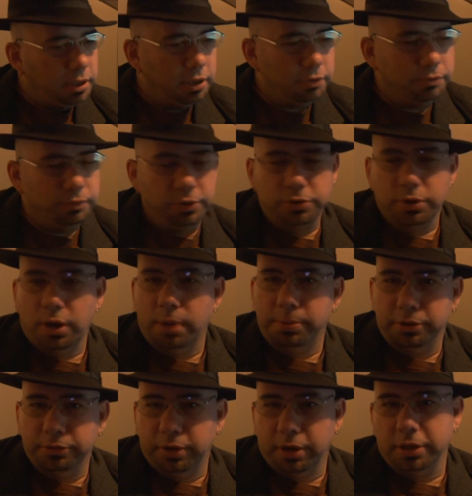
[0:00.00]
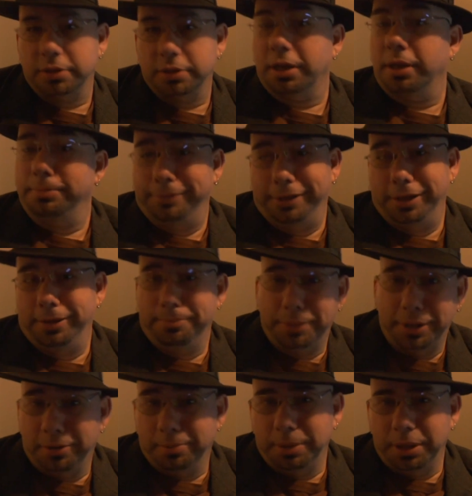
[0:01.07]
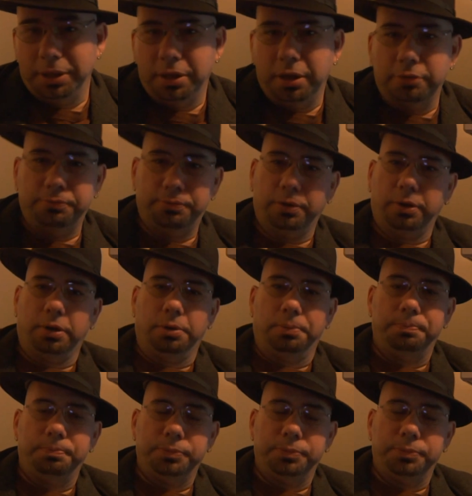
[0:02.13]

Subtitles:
then if we drop it a second time, it may or may not fall.